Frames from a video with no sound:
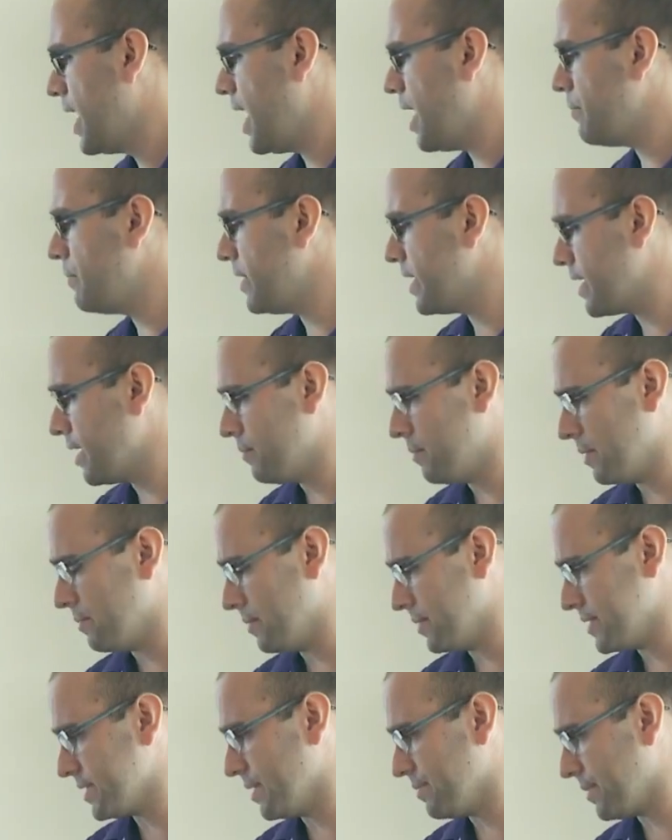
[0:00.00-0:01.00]
and we'd come
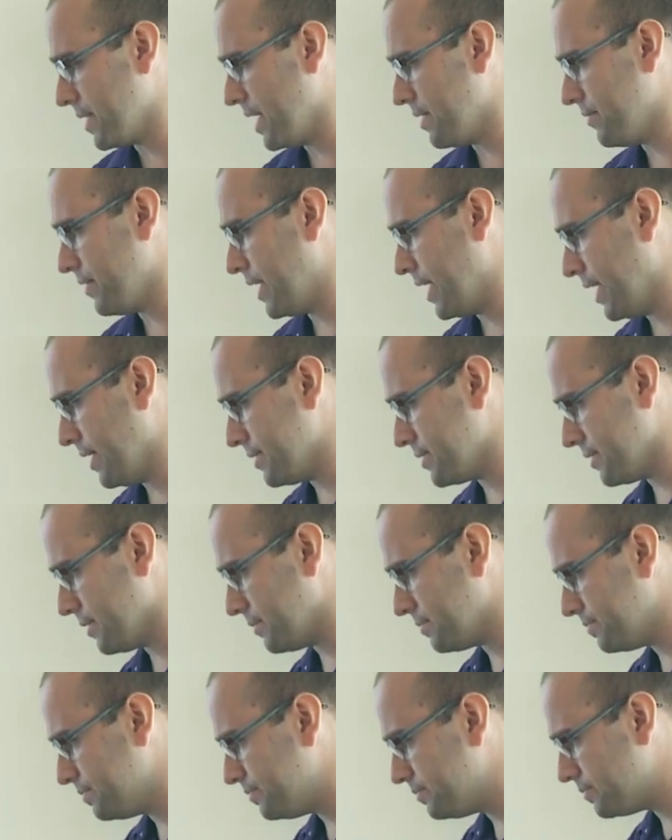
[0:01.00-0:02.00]
up with some kind of an
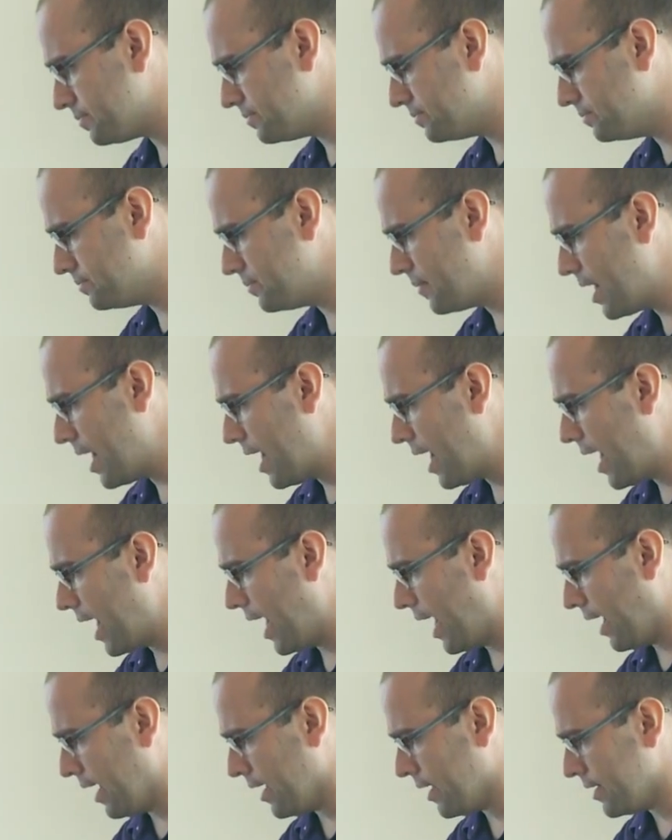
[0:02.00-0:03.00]
answer.
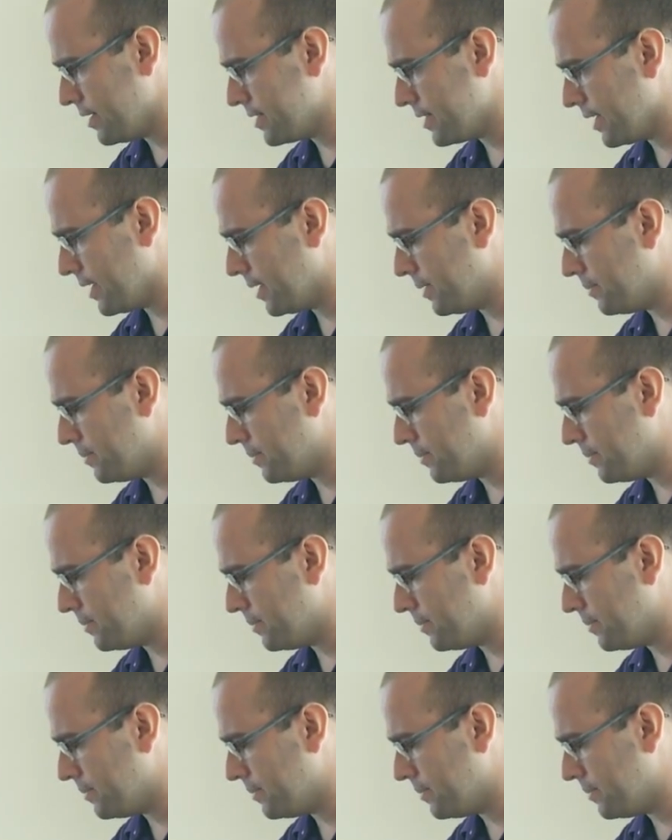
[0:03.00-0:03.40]
And